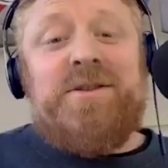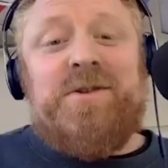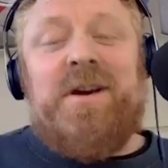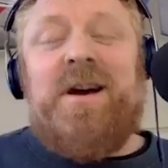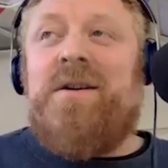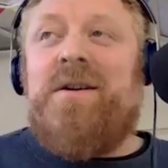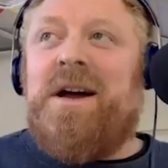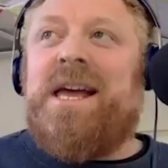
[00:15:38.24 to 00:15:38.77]

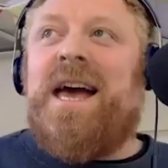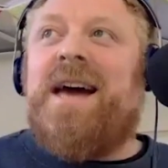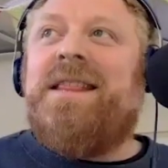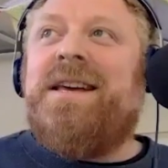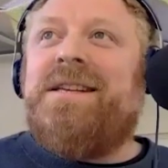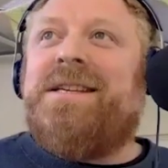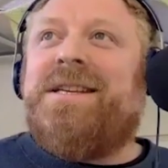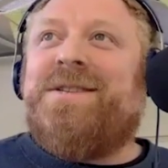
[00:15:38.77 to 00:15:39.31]
okay,
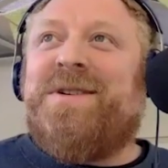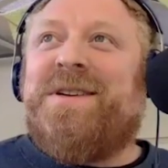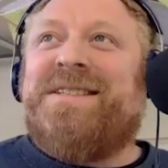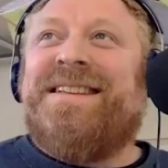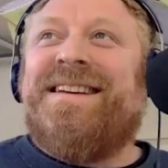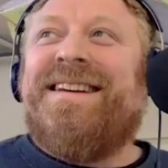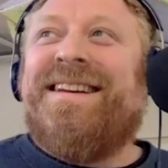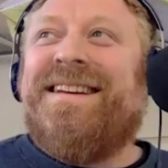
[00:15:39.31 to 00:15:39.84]
that's
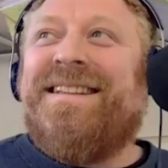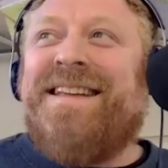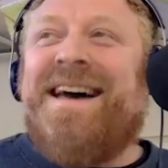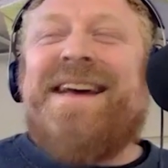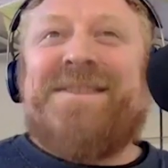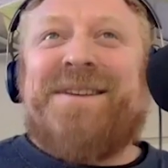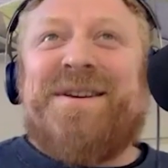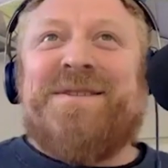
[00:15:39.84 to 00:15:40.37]
interesting.
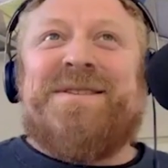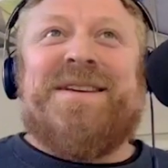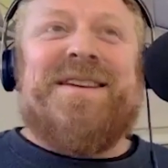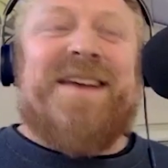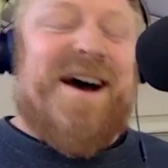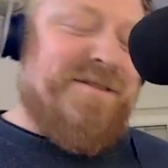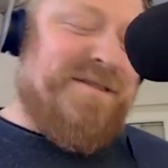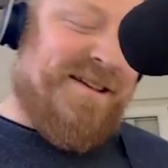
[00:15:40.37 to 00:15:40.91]
That's good to
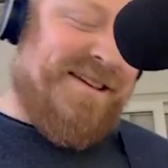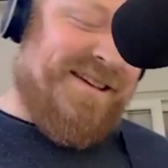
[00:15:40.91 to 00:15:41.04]
know.